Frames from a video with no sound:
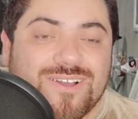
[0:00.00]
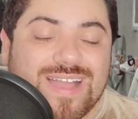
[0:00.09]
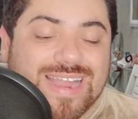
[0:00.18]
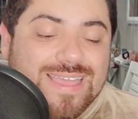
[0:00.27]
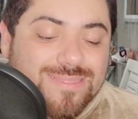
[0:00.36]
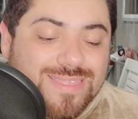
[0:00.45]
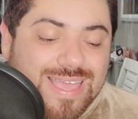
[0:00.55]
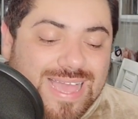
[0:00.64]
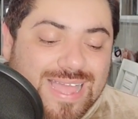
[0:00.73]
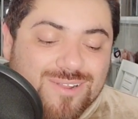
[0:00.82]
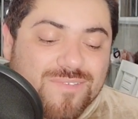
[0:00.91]
And I
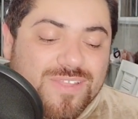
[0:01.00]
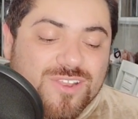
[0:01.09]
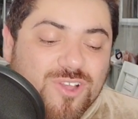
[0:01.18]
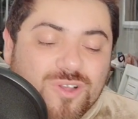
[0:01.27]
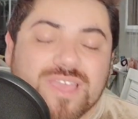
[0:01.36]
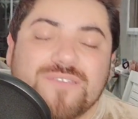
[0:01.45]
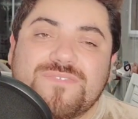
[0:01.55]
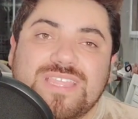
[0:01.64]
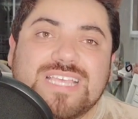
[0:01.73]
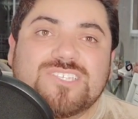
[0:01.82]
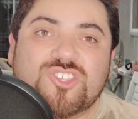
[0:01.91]
think, I don't even know if
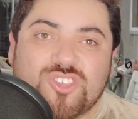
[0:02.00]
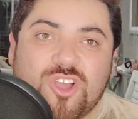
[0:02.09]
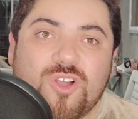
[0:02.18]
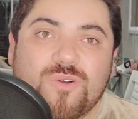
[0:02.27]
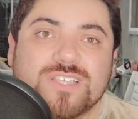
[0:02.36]
this show